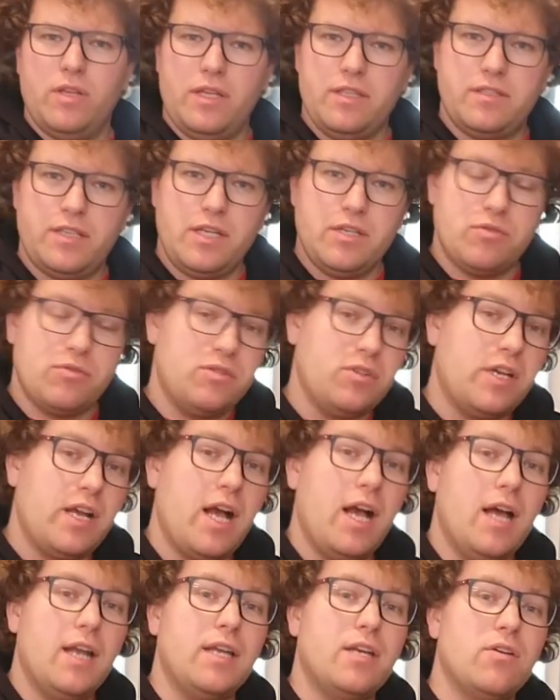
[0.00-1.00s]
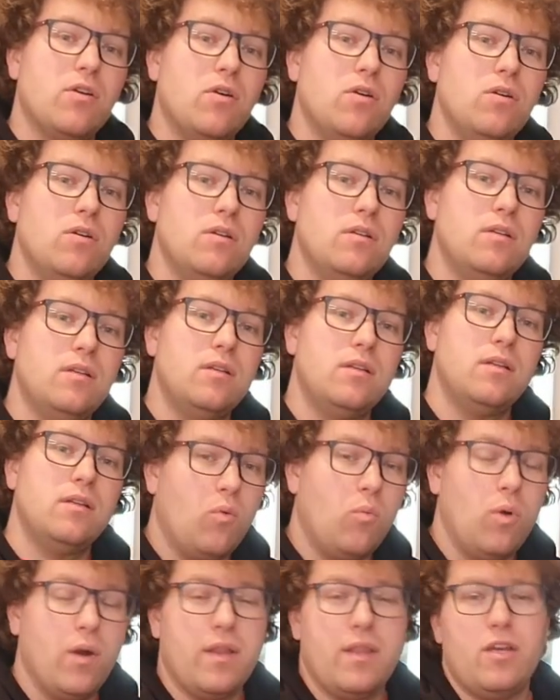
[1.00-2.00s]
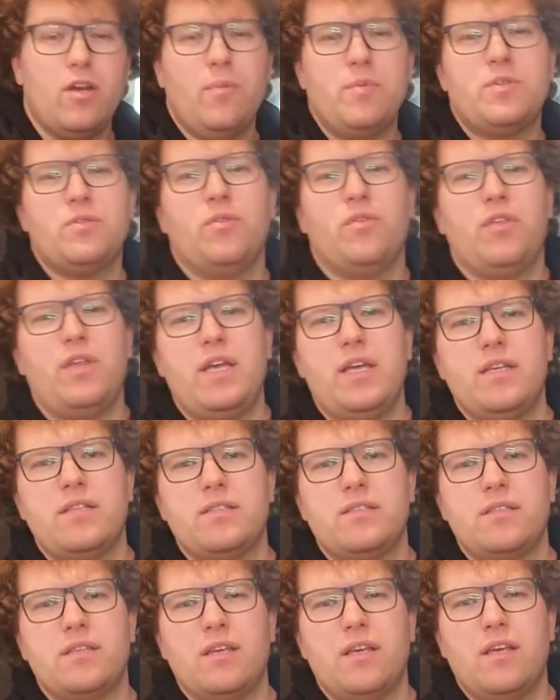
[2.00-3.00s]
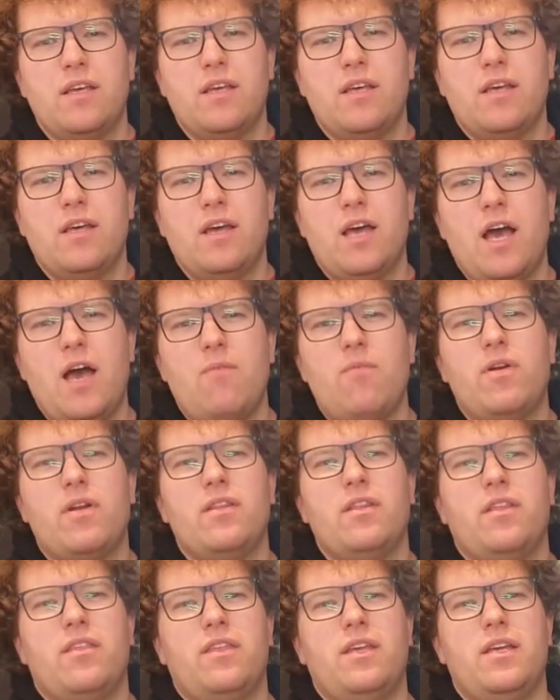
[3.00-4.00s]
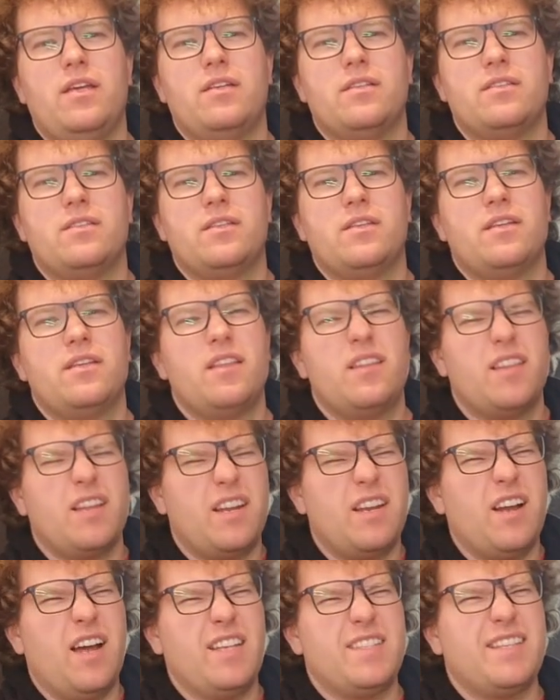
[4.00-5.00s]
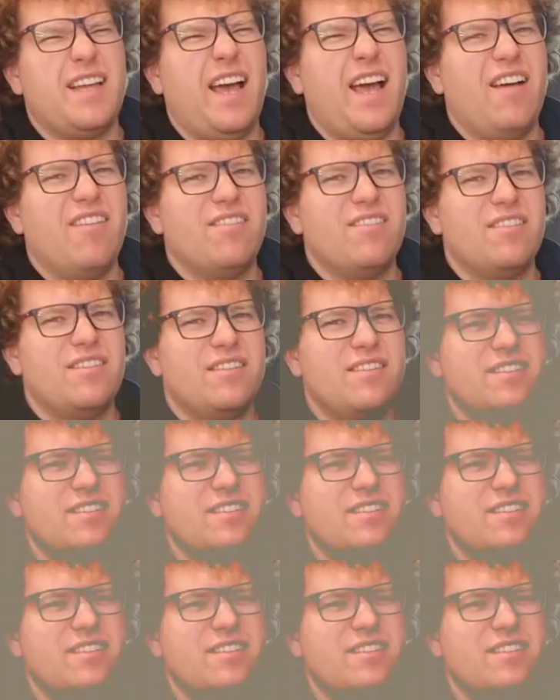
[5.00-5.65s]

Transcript: the essentials you can't ignore, what are the optional things, and what are the things that are nice to have.